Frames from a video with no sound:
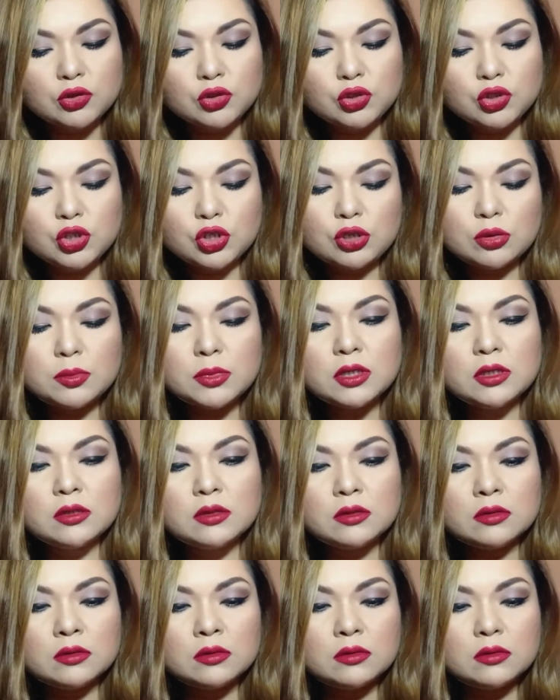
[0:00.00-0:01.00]

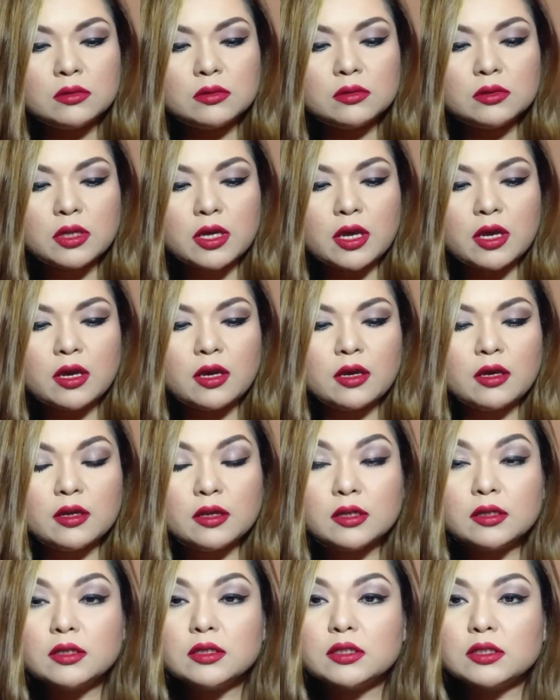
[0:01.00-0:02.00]
German
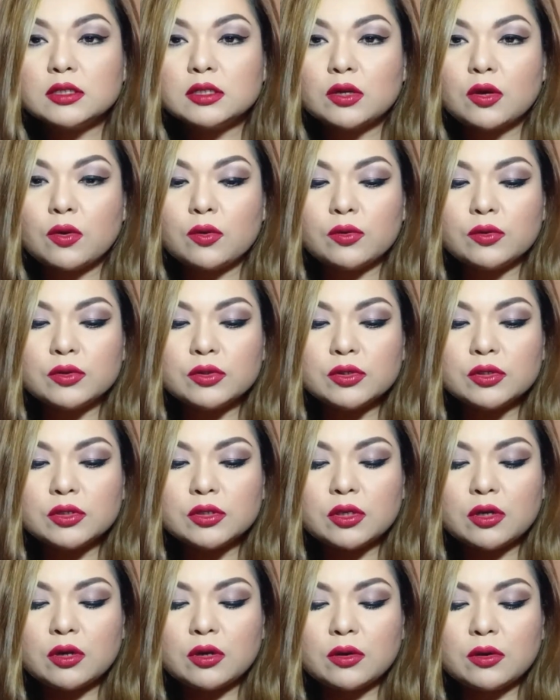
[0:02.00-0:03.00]
and
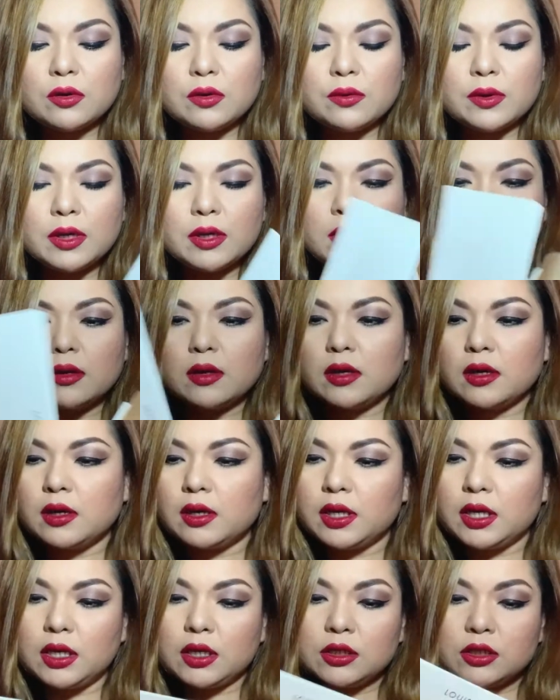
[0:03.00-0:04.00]
also in
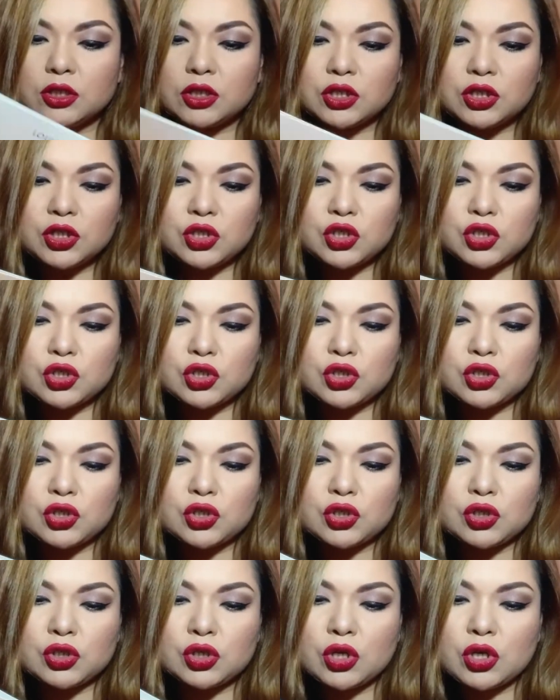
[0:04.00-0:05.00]

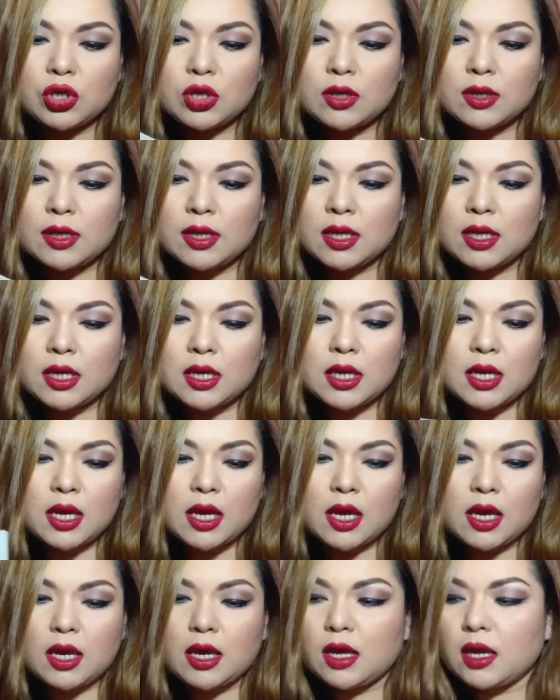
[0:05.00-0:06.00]
English,
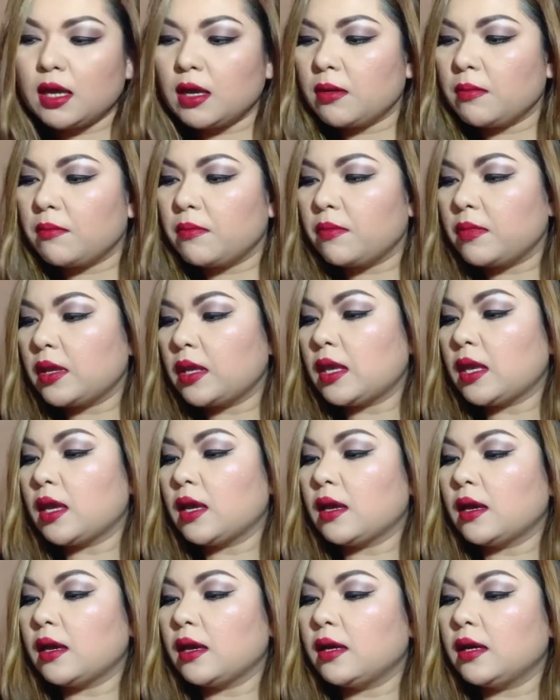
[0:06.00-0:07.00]

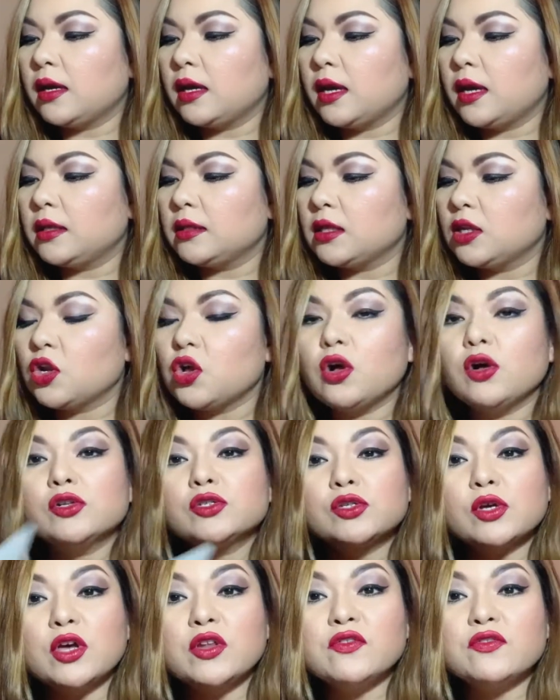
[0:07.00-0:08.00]
yeah, and then
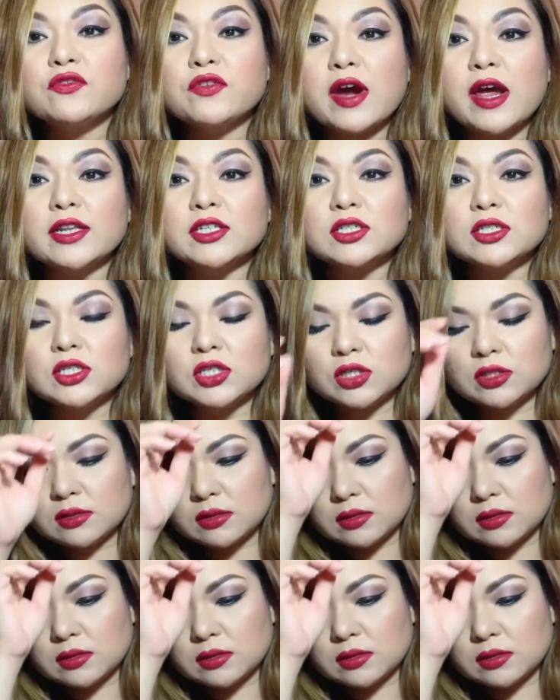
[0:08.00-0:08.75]
also in French,